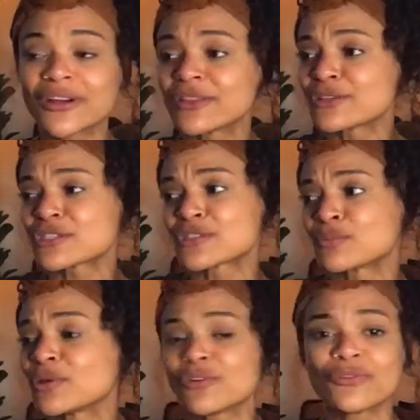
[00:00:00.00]
There's this
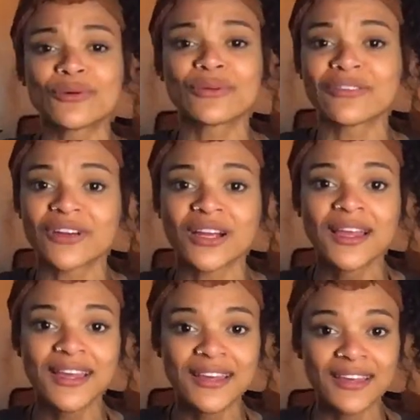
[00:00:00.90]
beautiful river
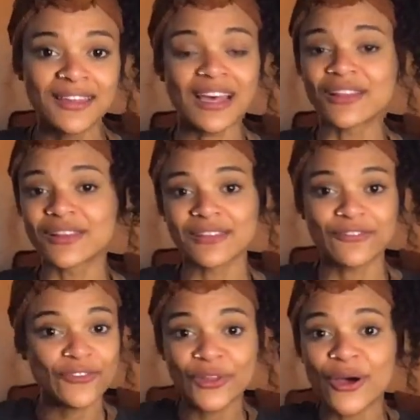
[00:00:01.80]
that
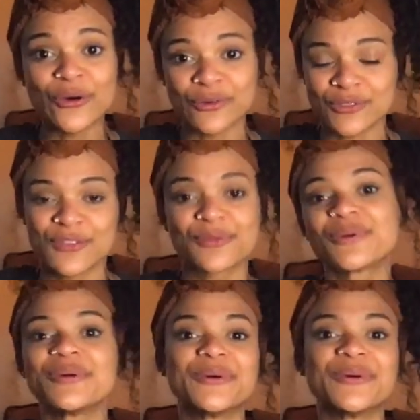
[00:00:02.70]
flows
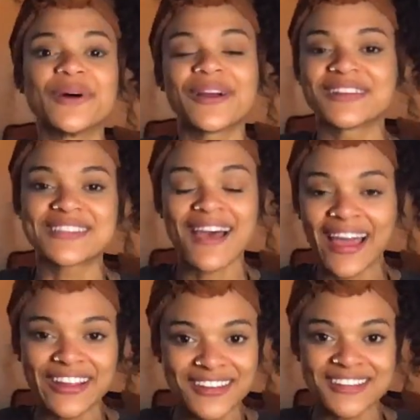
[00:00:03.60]
through our
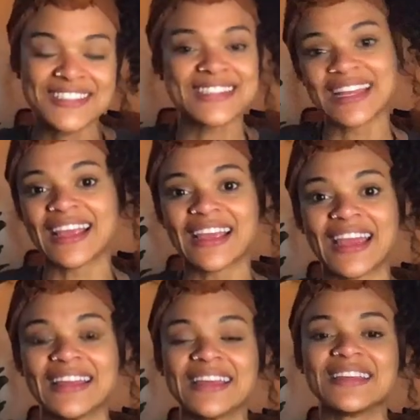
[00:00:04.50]
entire city,
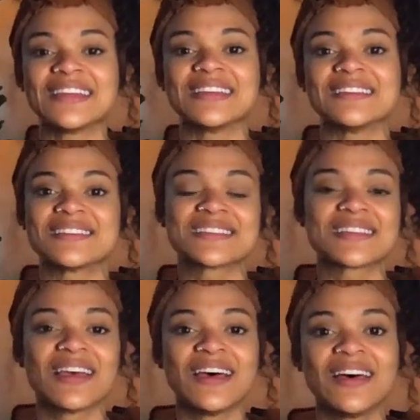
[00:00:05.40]
and it is
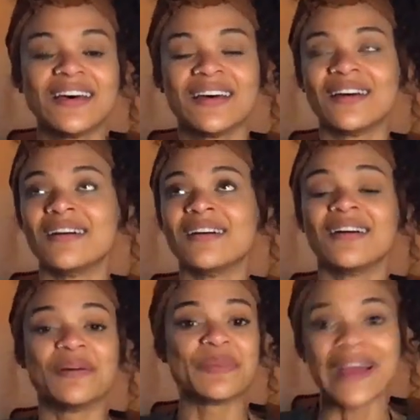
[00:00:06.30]

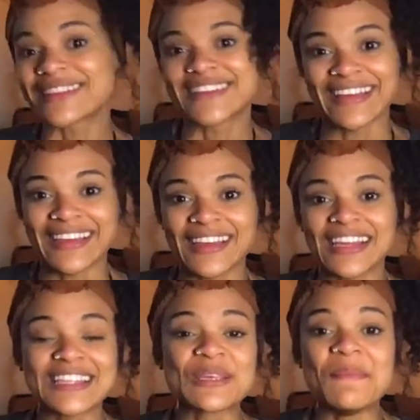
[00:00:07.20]
breathtaking.
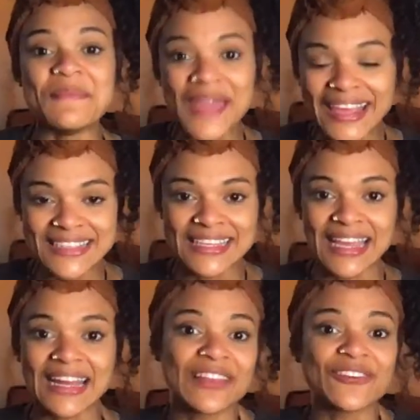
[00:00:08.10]
It's
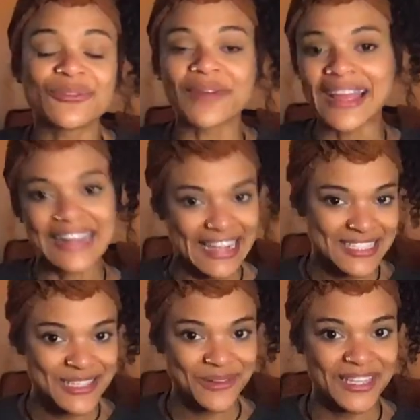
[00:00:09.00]
amazing, and I live right
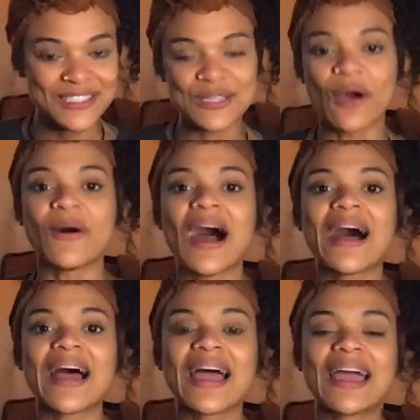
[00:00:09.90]
next to it. So
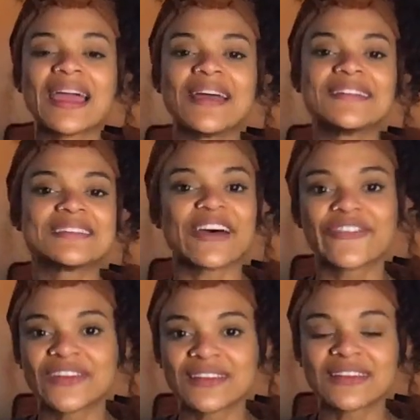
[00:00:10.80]
I
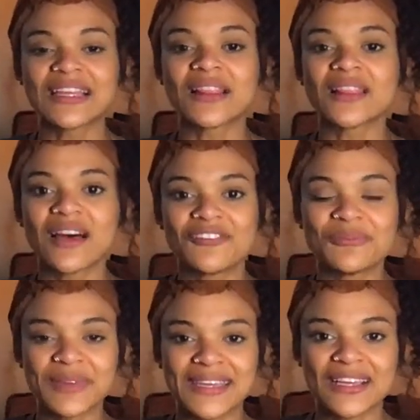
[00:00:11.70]
definitely
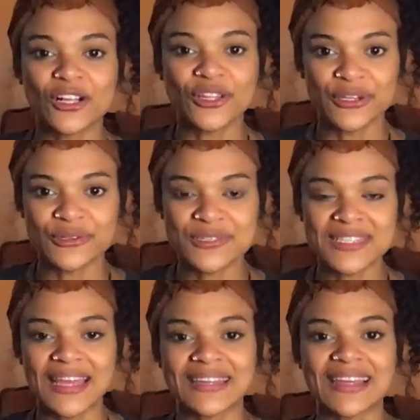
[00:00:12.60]
love being close
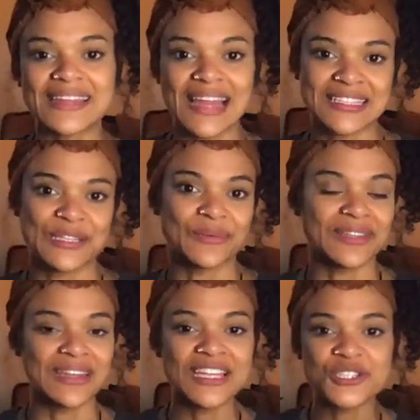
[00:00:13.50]
and connected with
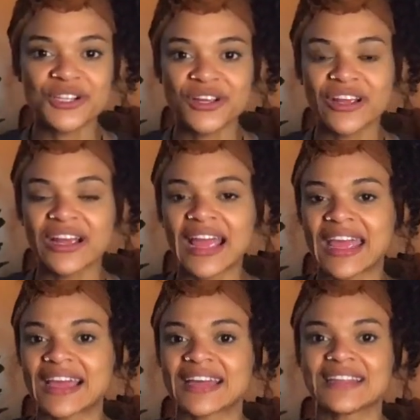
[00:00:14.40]
nature,
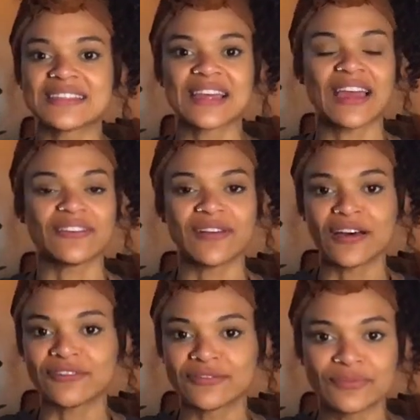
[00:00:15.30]
and I
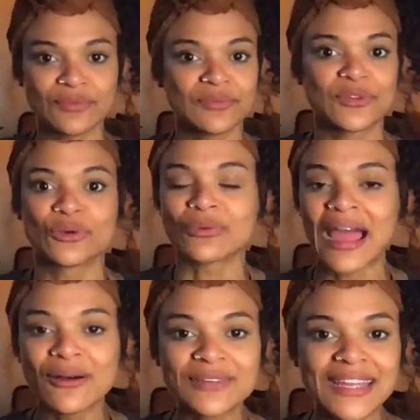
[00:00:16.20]
love
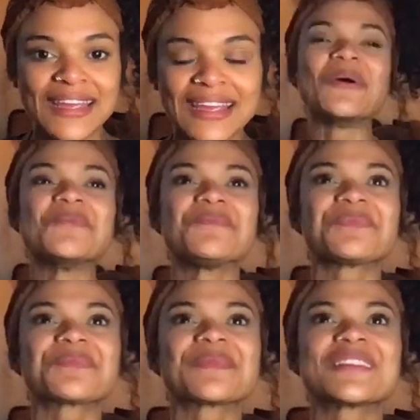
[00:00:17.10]
grounding,
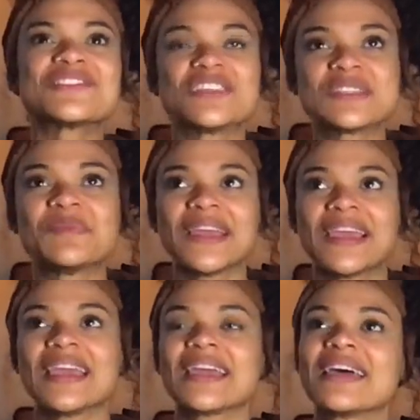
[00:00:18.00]
just
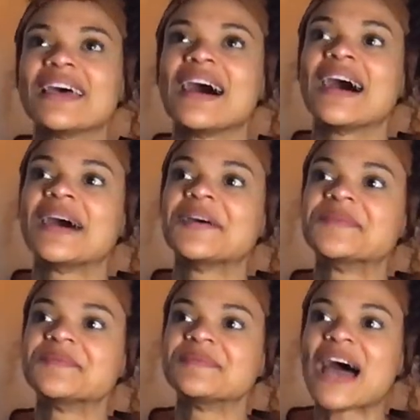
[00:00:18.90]
being
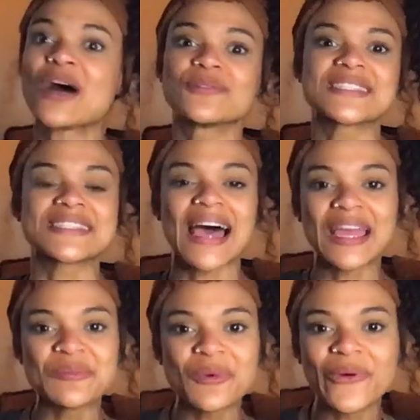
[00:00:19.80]

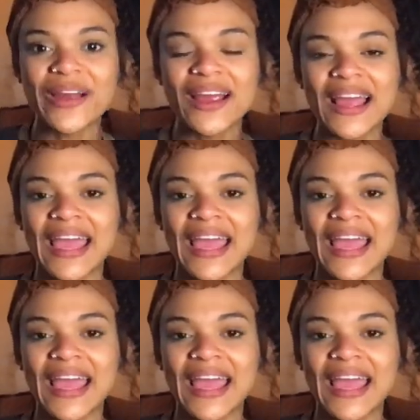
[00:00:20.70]
outside more.